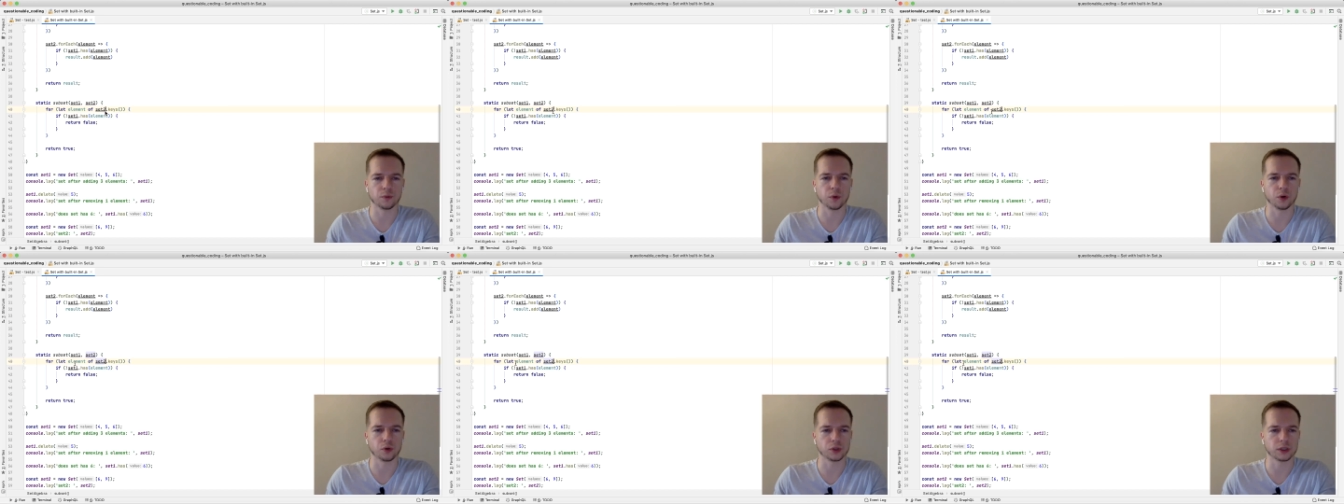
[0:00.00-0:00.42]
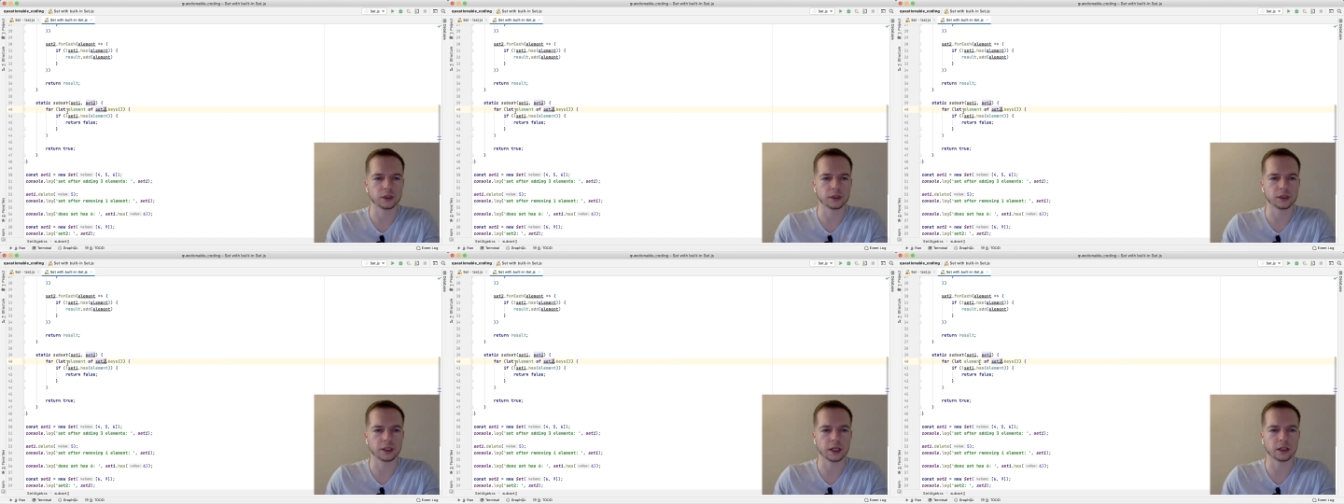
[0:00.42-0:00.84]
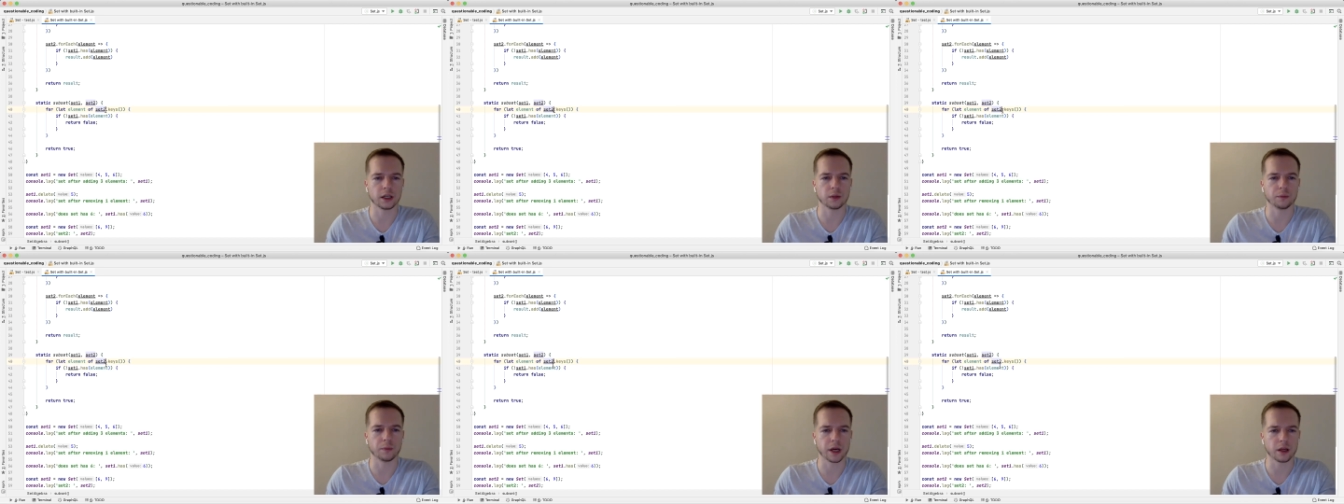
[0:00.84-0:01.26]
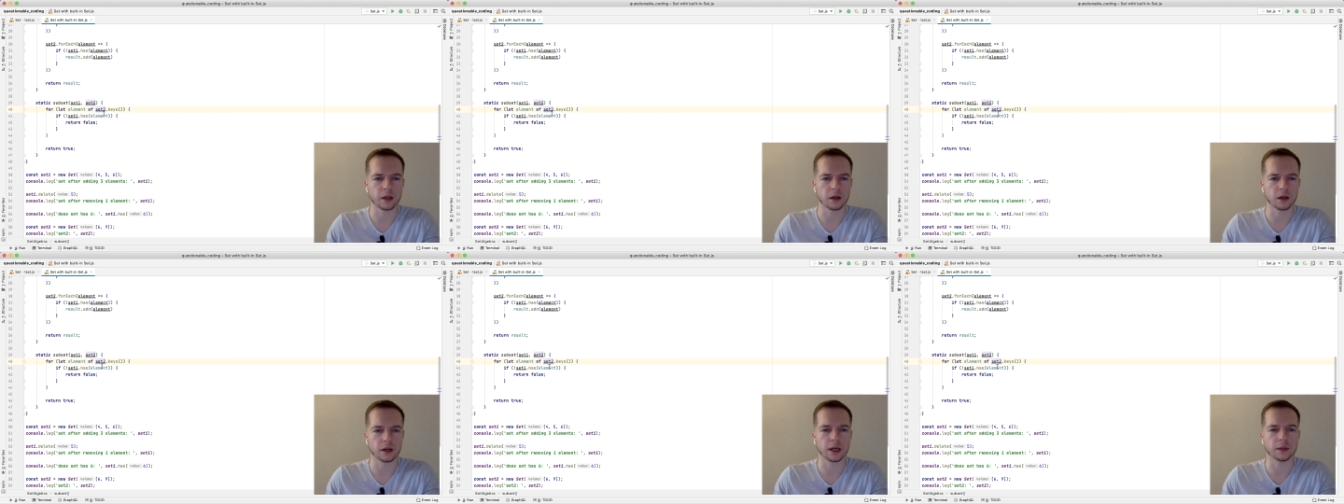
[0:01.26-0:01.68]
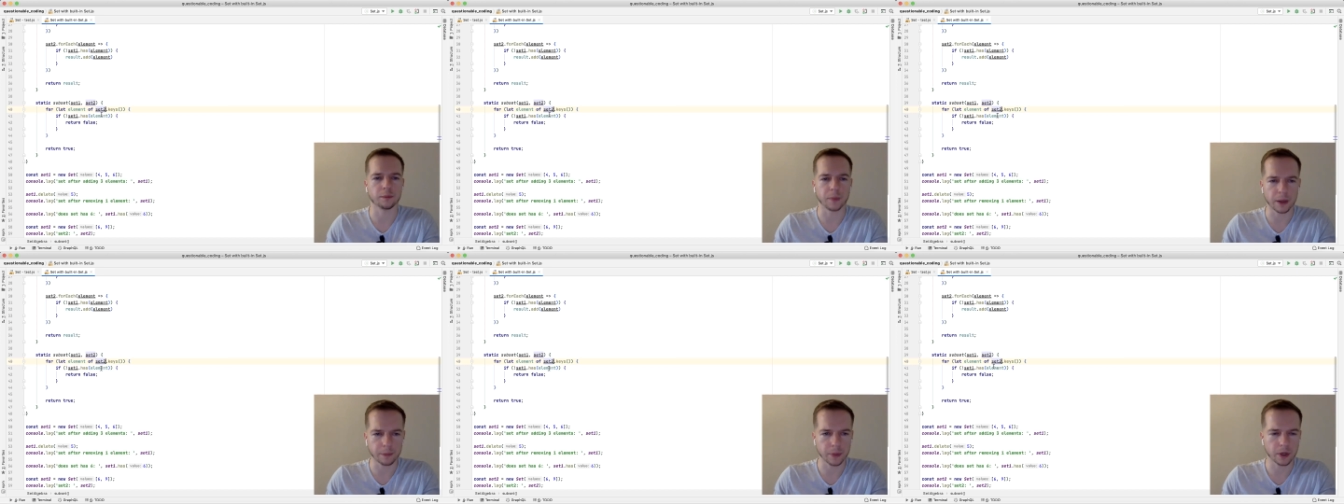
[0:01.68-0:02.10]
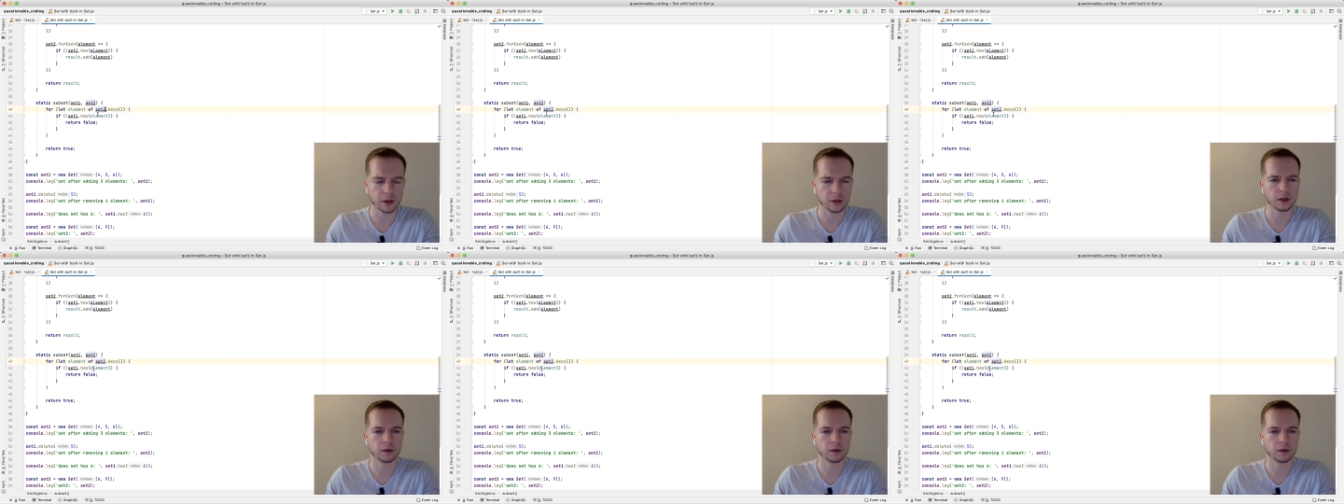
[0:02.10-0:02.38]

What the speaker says: both set and map.